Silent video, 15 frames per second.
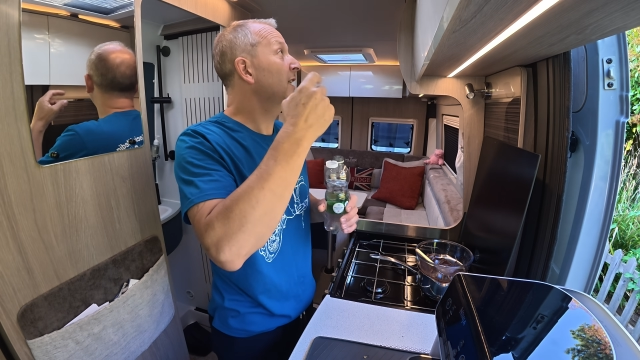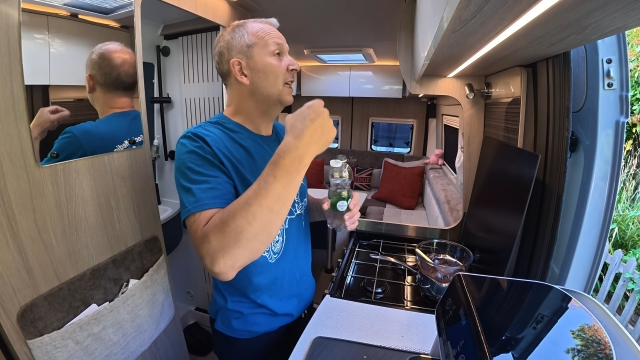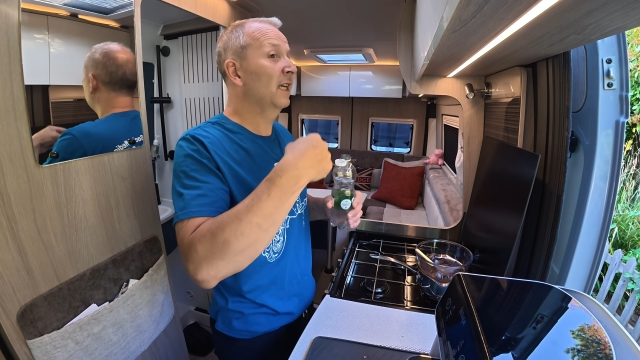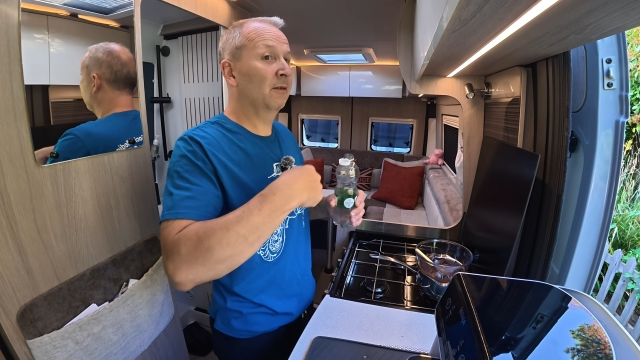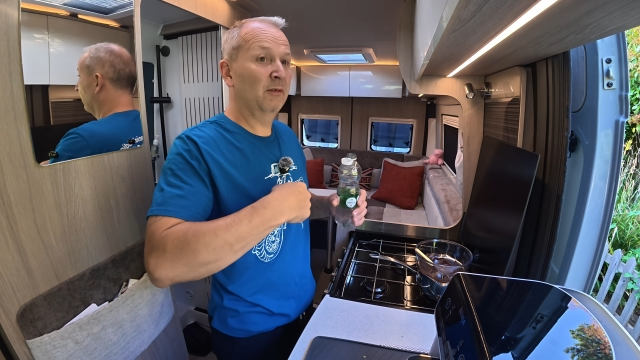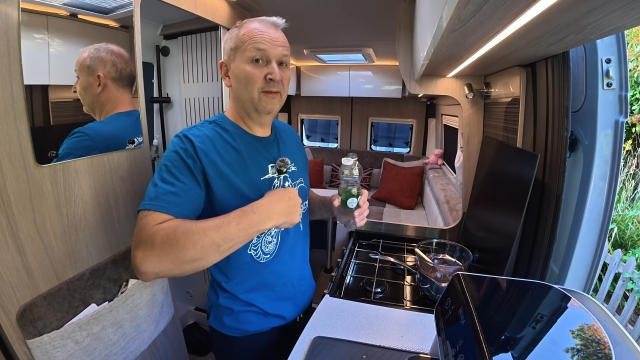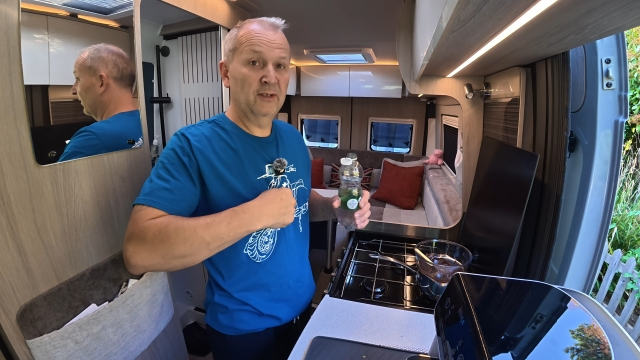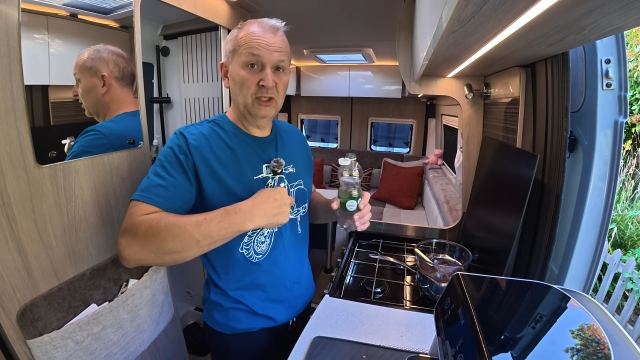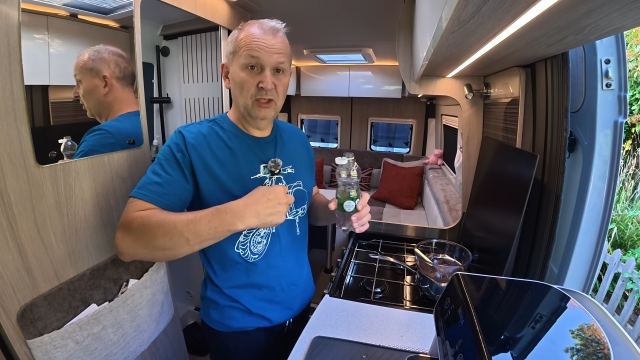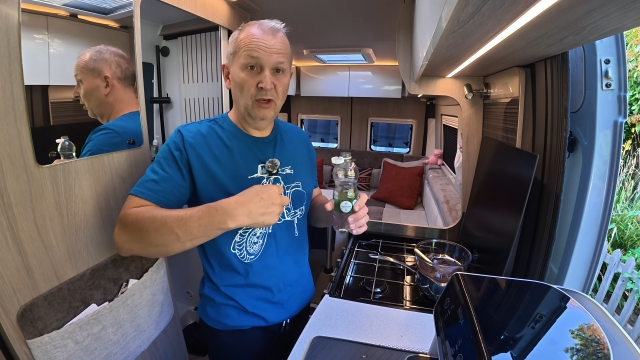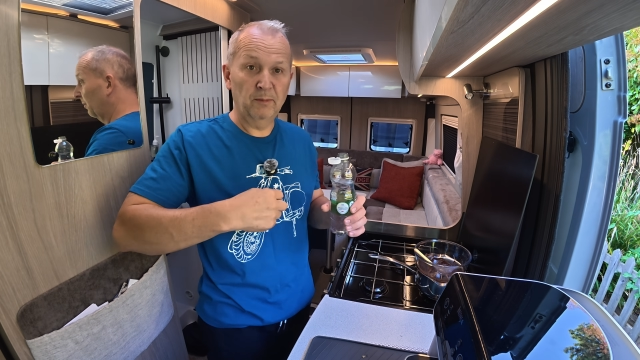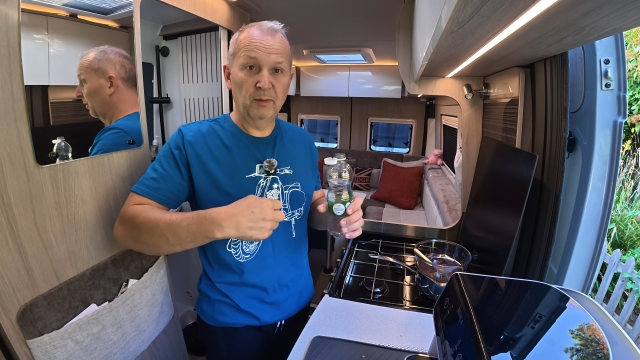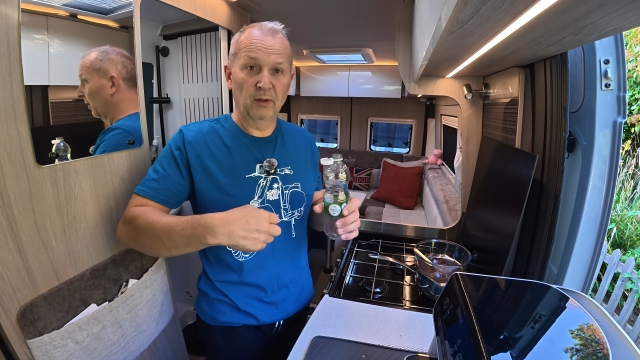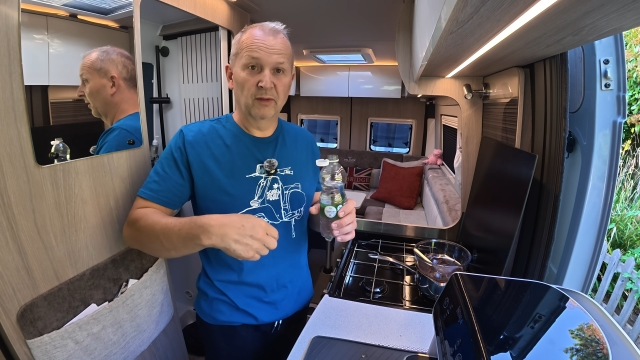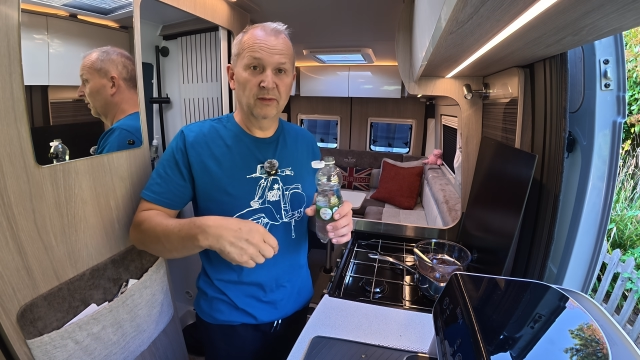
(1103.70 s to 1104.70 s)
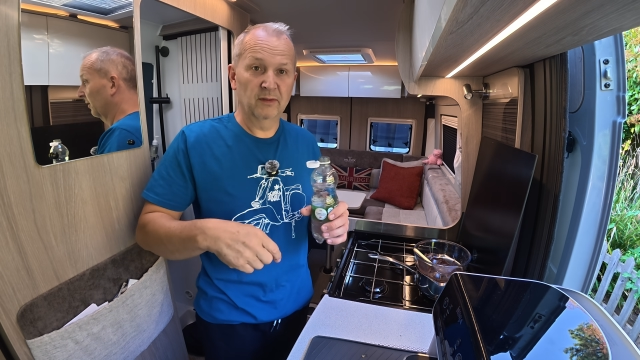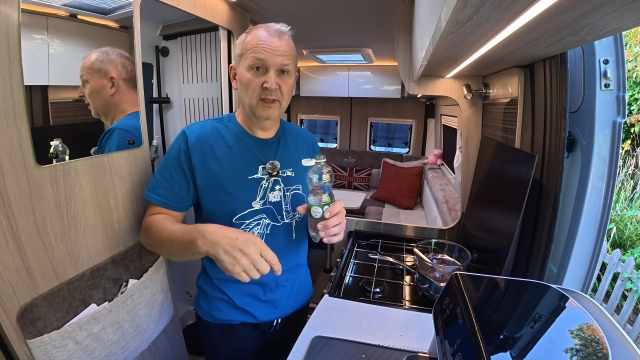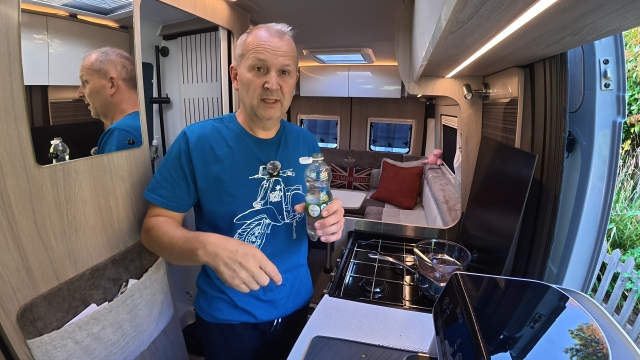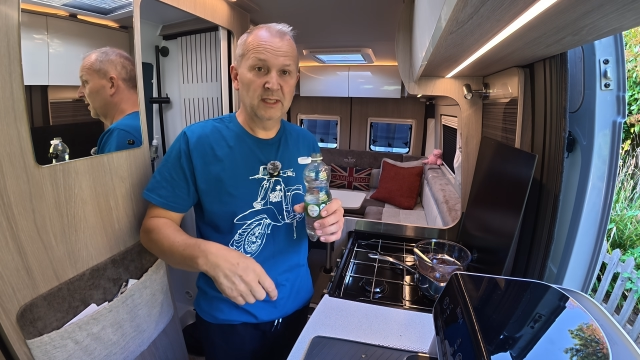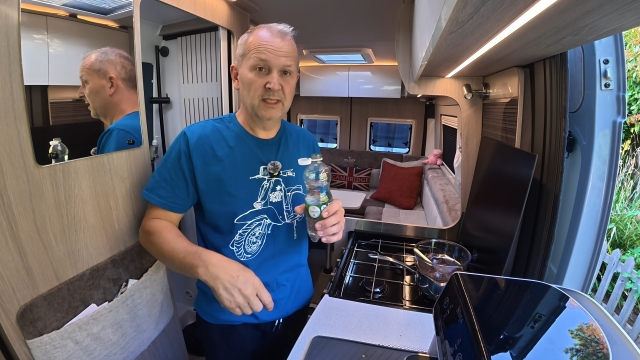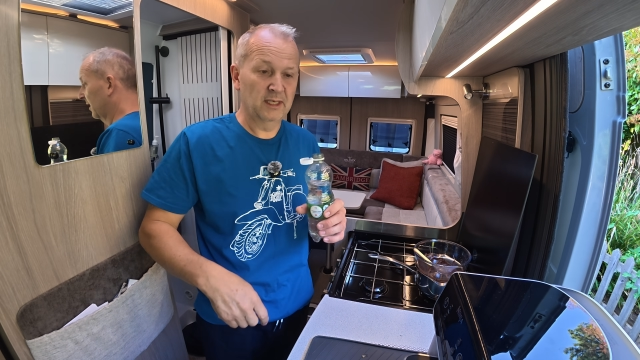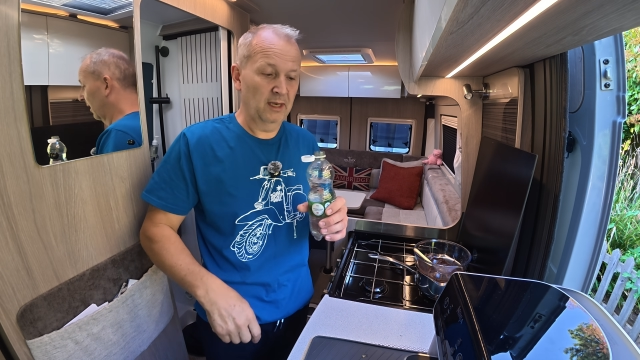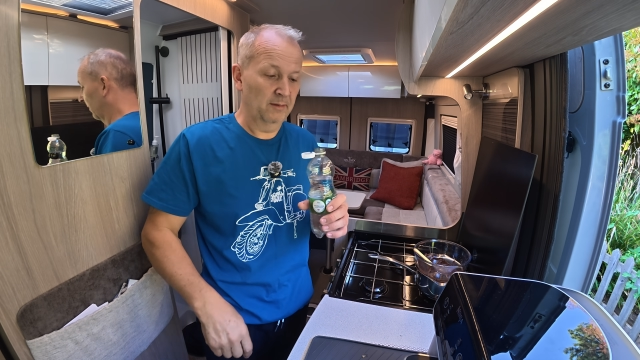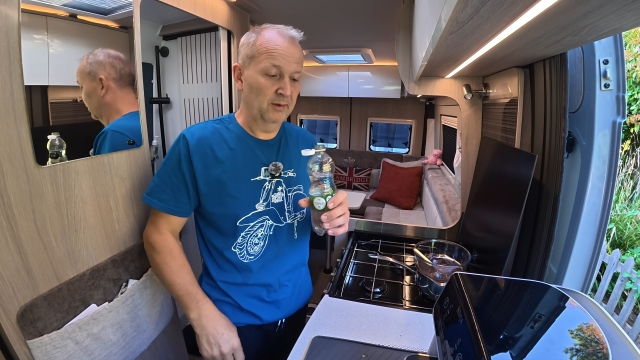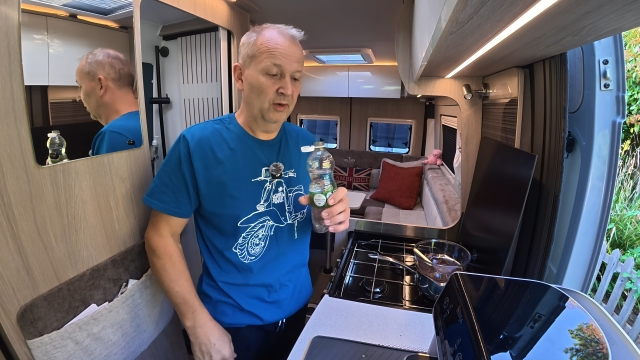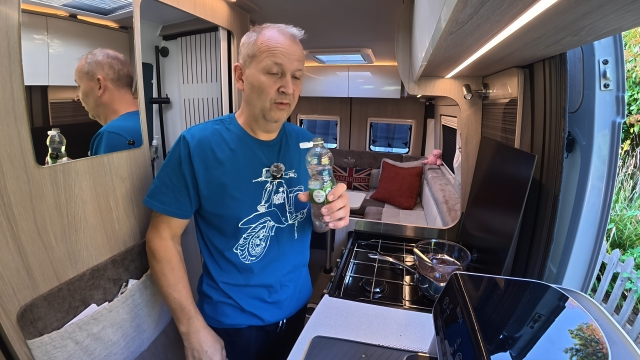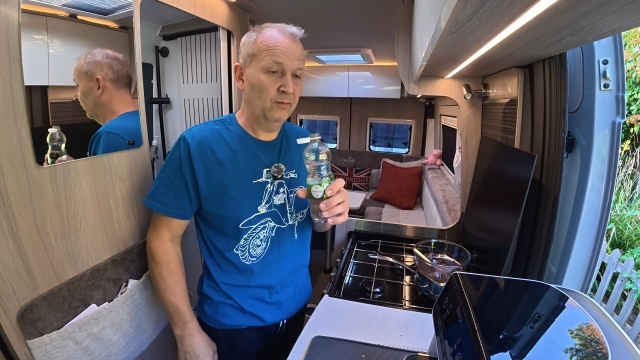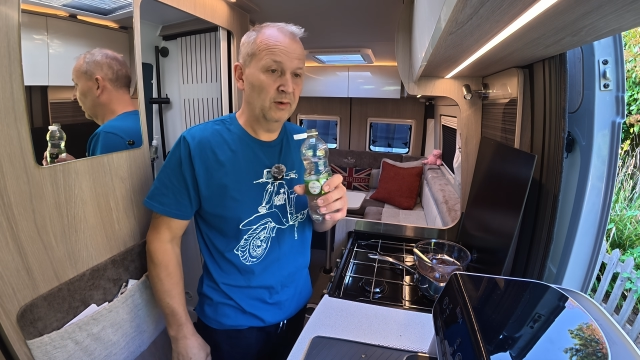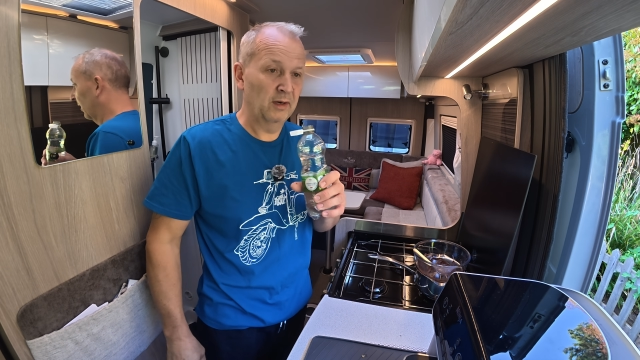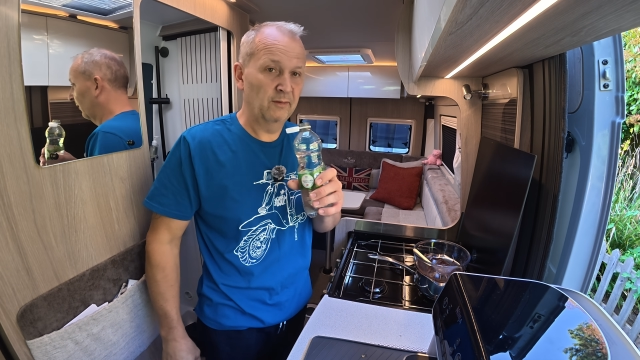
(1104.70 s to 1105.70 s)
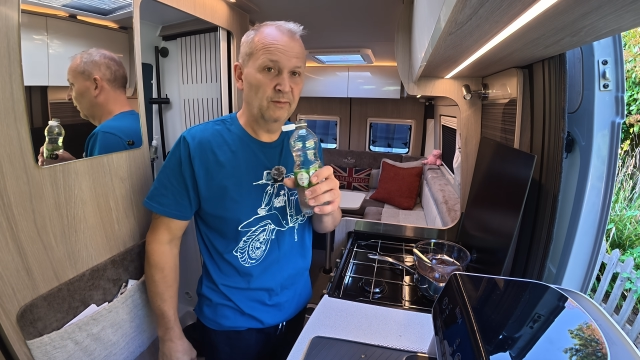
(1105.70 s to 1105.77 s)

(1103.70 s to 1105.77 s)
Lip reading: in here with a top on. This is coming off when